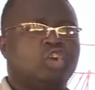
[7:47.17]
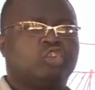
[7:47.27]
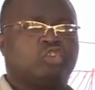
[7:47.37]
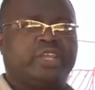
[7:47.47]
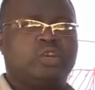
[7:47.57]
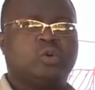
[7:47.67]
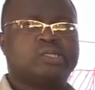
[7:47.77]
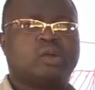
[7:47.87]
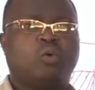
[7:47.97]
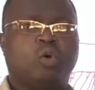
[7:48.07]
So the
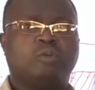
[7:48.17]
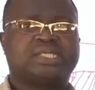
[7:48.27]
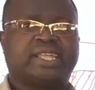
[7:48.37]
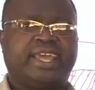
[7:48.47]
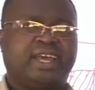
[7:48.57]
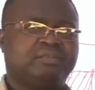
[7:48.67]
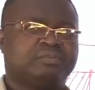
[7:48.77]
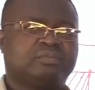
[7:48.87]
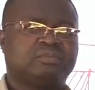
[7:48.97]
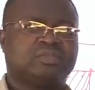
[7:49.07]
nose warms air,
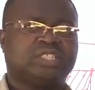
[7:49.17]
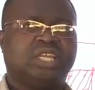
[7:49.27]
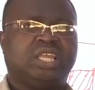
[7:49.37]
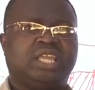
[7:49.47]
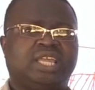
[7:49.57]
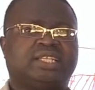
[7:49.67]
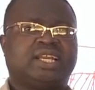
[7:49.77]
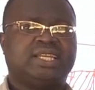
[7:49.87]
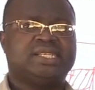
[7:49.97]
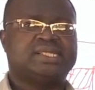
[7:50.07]

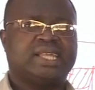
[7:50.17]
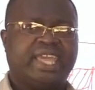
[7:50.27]
it cleans